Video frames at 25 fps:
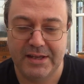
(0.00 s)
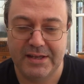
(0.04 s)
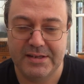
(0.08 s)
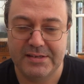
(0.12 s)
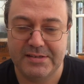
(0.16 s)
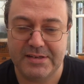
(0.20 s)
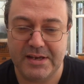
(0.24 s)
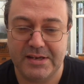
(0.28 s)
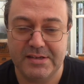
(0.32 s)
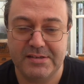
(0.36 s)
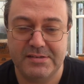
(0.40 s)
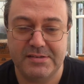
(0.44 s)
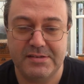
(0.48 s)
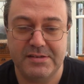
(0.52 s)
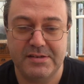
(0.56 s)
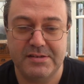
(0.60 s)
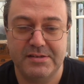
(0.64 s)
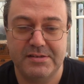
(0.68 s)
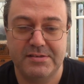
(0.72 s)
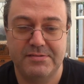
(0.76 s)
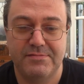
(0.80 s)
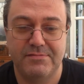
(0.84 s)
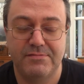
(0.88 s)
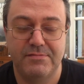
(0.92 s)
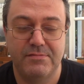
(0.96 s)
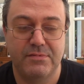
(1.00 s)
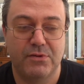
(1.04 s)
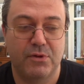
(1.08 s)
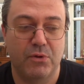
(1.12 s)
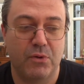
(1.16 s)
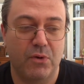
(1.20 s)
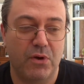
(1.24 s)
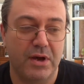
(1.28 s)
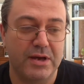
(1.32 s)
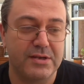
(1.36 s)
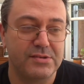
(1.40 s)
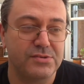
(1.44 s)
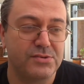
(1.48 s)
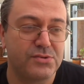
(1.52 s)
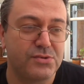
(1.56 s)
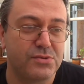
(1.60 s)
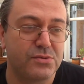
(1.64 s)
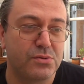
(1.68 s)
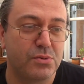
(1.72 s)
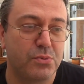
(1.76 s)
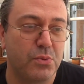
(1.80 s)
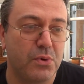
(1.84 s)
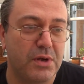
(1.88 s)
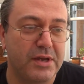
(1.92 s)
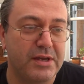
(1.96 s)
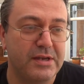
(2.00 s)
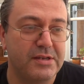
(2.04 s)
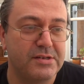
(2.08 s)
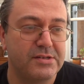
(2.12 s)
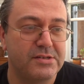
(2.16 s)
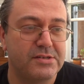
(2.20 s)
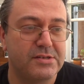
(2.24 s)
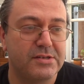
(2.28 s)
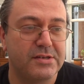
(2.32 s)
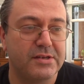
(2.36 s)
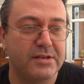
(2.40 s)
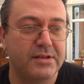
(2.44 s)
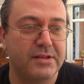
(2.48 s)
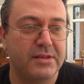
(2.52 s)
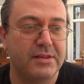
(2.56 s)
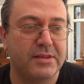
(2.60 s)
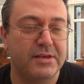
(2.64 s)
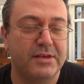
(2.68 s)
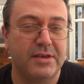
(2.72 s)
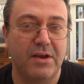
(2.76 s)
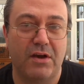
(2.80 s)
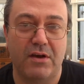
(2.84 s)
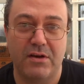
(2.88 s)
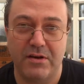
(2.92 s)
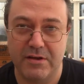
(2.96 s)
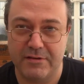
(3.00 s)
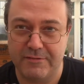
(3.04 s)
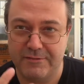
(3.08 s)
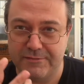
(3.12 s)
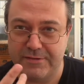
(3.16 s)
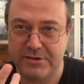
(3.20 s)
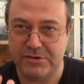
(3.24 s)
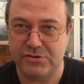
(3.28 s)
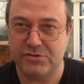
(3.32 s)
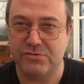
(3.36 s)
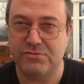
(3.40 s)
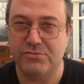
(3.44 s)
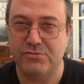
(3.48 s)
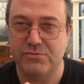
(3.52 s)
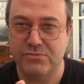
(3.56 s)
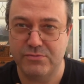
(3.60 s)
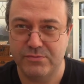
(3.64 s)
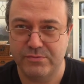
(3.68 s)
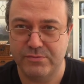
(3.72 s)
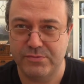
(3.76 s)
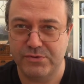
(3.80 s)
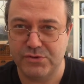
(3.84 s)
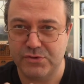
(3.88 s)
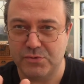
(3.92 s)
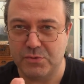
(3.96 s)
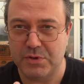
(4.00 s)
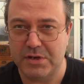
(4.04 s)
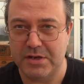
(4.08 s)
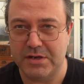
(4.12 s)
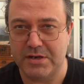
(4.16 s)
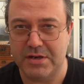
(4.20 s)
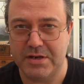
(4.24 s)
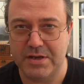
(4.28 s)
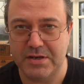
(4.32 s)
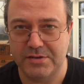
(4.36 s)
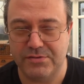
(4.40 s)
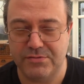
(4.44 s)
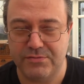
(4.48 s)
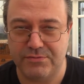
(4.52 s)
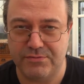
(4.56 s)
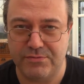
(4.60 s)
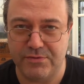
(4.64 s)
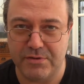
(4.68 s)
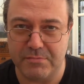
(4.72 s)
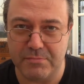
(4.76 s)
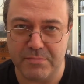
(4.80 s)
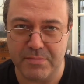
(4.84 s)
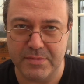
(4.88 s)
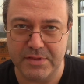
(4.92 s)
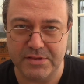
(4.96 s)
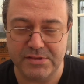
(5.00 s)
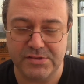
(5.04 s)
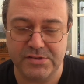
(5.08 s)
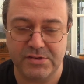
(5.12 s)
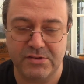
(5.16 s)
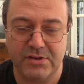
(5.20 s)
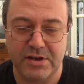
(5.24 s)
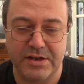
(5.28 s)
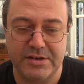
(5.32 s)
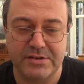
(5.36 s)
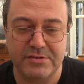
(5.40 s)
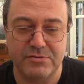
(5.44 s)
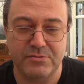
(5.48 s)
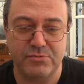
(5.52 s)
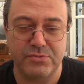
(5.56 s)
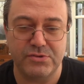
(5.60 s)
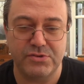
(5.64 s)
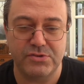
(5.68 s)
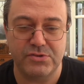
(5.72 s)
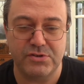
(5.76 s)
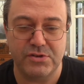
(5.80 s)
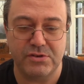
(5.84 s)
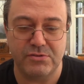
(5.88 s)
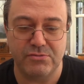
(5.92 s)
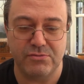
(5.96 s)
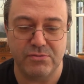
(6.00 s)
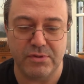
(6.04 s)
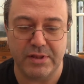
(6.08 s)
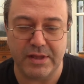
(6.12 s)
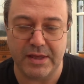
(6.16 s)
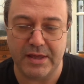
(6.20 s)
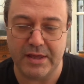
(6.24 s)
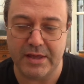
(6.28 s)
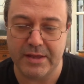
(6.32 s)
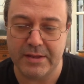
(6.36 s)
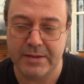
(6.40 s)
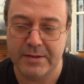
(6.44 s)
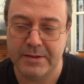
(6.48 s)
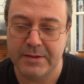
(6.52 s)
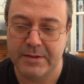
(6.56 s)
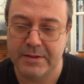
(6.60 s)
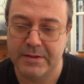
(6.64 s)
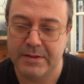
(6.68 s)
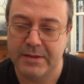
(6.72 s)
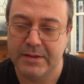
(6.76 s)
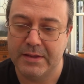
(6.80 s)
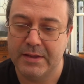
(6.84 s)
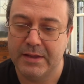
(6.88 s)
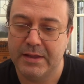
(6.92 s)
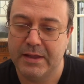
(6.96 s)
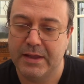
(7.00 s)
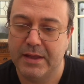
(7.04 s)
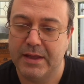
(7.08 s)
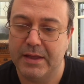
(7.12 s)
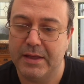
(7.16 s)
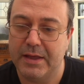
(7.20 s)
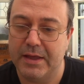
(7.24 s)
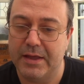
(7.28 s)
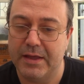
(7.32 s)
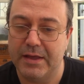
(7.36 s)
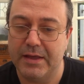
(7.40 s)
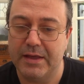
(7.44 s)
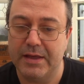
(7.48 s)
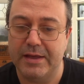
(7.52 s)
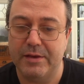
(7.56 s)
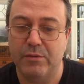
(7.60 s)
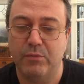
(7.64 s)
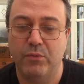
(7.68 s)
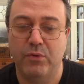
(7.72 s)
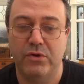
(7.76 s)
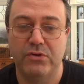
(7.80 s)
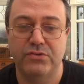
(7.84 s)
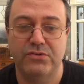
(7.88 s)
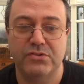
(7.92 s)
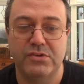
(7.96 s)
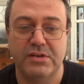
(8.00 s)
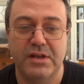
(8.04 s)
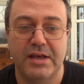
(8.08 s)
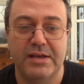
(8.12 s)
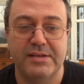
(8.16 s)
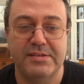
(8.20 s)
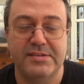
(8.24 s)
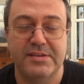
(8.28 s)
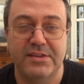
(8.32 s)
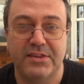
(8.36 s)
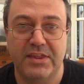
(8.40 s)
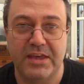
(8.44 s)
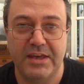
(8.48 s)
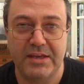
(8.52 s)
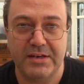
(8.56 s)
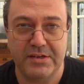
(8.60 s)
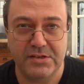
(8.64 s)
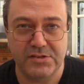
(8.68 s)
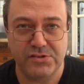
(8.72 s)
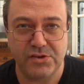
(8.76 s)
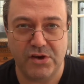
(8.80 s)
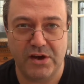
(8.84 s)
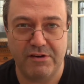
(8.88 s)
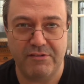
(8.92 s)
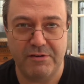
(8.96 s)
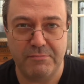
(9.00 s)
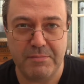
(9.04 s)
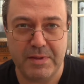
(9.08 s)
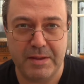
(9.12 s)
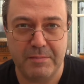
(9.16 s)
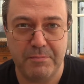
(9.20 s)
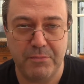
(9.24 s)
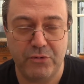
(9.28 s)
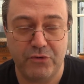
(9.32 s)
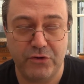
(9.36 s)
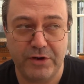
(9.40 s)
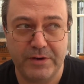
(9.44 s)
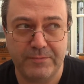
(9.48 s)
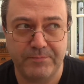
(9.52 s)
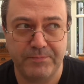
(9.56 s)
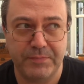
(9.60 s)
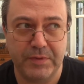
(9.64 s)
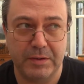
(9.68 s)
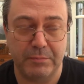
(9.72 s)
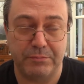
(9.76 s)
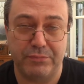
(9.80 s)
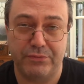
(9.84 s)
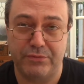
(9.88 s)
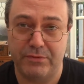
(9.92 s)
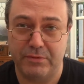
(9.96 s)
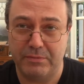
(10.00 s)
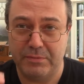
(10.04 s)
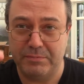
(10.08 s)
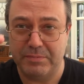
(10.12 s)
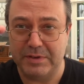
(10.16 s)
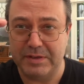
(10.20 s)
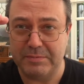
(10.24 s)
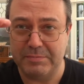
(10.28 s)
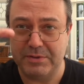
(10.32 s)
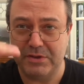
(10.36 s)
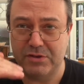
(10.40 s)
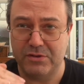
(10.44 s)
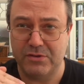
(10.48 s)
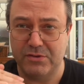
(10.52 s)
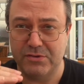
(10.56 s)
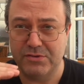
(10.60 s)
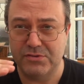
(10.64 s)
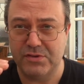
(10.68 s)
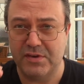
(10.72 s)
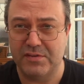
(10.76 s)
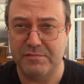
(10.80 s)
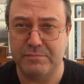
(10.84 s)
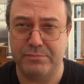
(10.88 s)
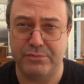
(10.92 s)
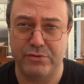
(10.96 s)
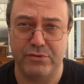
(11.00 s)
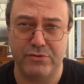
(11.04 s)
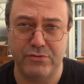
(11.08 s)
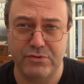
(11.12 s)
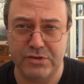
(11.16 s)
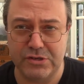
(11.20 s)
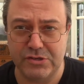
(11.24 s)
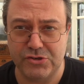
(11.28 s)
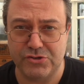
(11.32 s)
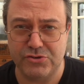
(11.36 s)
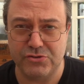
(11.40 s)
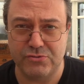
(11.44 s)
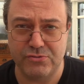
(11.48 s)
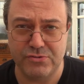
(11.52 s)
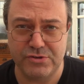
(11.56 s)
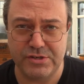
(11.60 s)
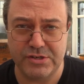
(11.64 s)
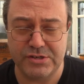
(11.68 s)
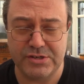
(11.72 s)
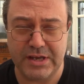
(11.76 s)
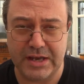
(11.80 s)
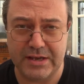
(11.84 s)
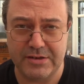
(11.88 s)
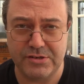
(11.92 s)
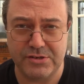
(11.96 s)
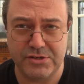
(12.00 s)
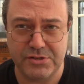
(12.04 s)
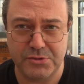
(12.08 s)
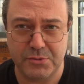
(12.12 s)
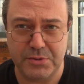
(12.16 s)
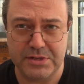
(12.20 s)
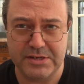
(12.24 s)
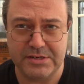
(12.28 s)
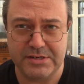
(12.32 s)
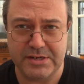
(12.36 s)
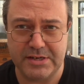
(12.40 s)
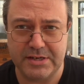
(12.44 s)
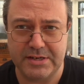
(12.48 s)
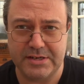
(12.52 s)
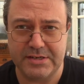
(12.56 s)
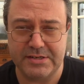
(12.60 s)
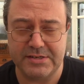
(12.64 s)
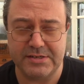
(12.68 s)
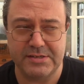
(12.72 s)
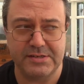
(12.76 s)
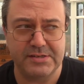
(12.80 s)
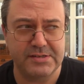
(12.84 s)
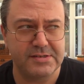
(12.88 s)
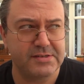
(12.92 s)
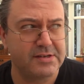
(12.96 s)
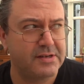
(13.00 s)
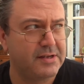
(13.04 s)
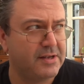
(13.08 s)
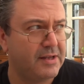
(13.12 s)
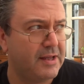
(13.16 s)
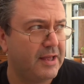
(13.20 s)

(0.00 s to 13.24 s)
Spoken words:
Tasted quite sweet. The artificial sweetness from the cider was still there. It wasn't as thin as I remember it, probably because I brewed it shorter, down to 20 litres.